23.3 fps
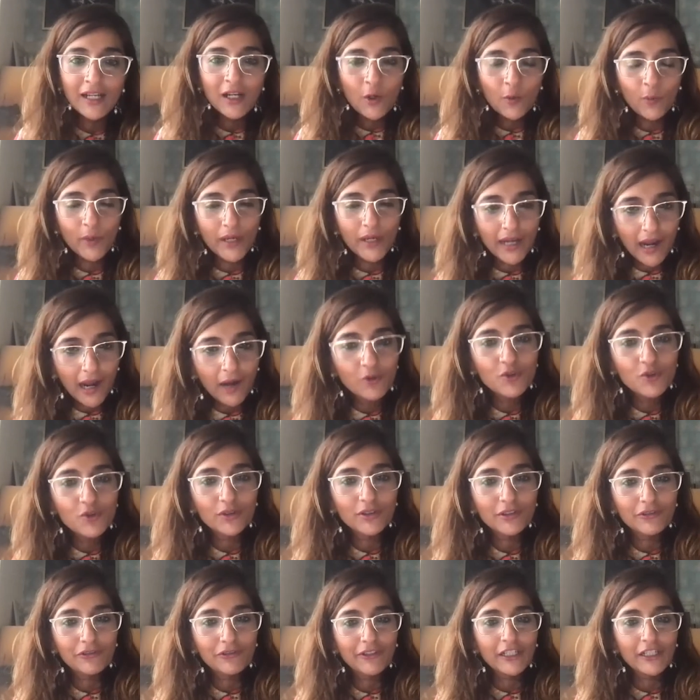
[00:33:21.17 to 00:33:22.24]
We're out on
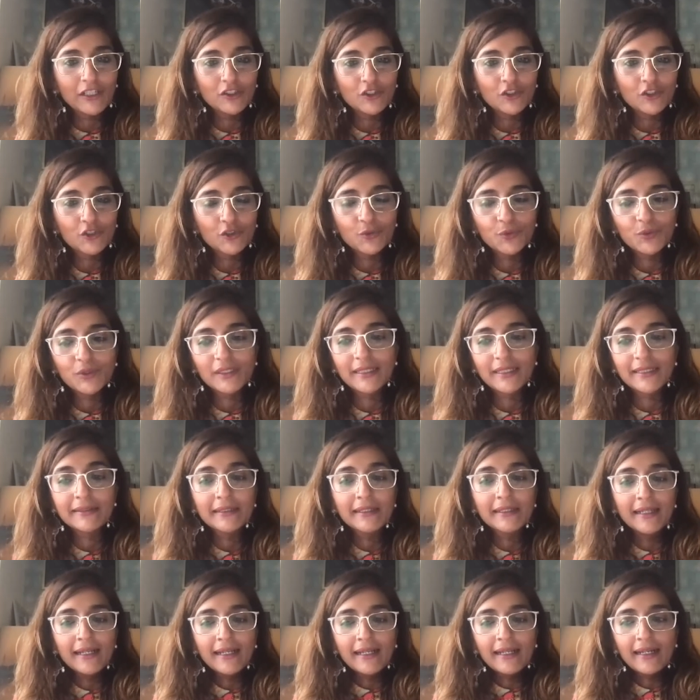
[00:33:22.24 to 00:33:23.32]
the field shooting,
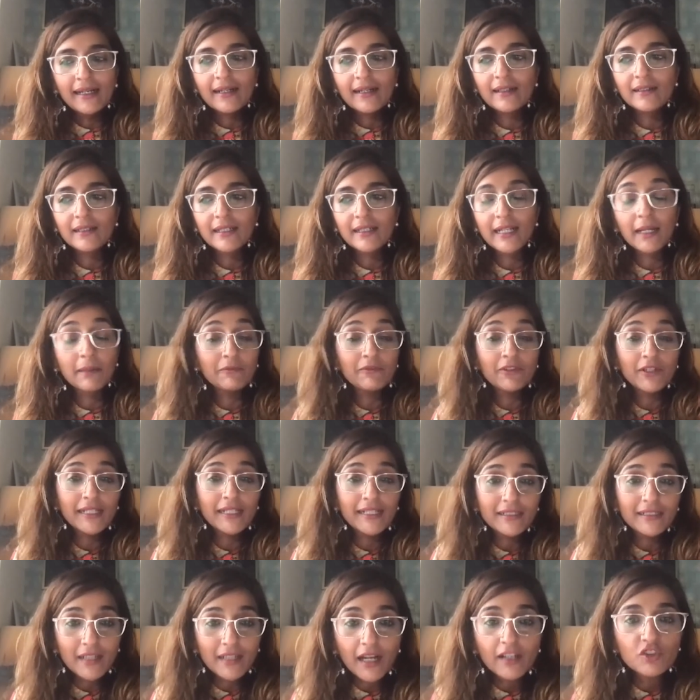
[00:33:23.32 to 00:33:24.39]
uh, and I'm
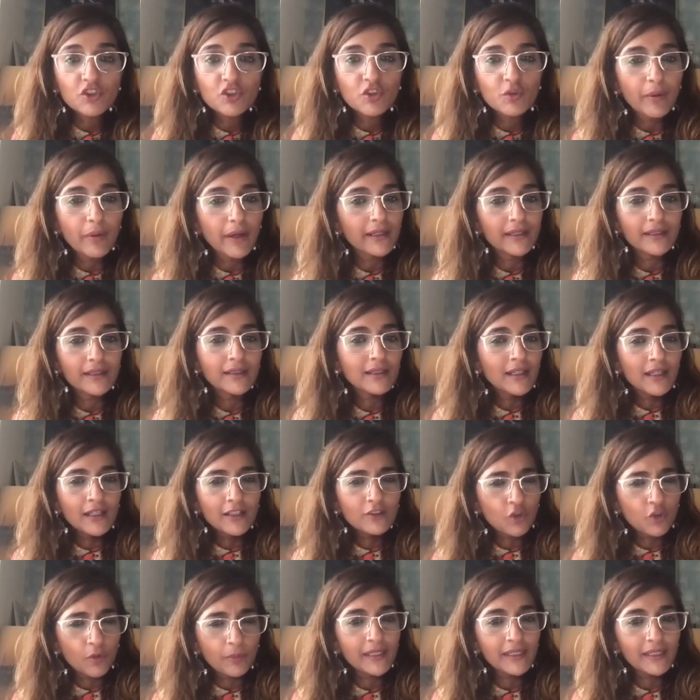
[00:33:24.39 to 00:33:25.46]
really touched by
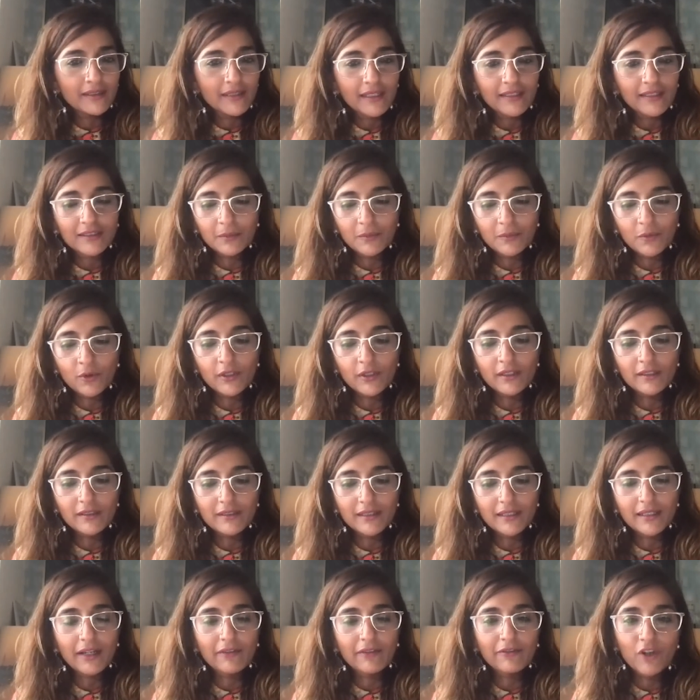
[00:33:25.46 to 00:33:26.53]
so many testimonials
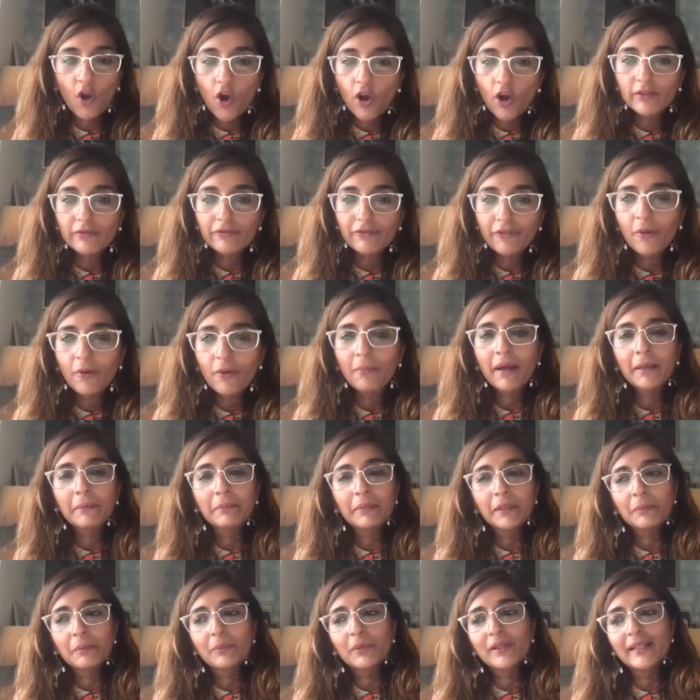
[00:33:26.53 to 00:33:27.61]
that I've got from my
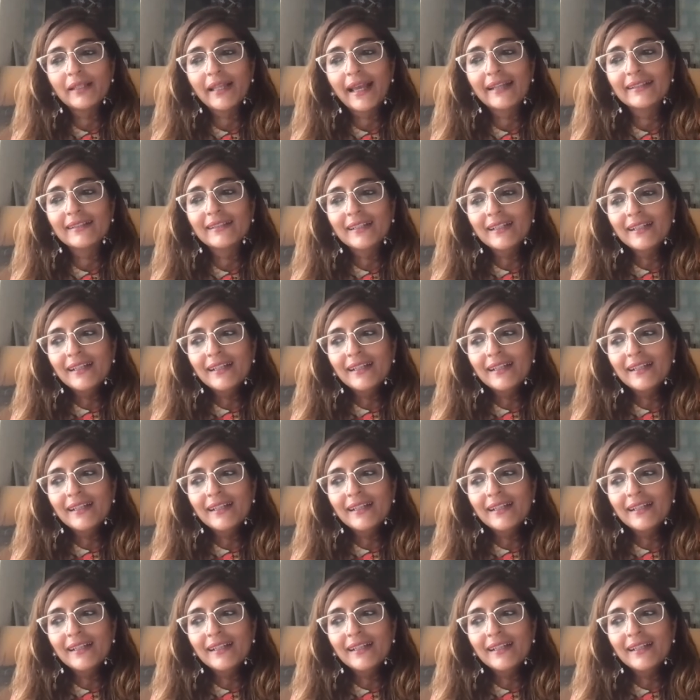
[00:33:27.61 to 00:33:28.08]
people that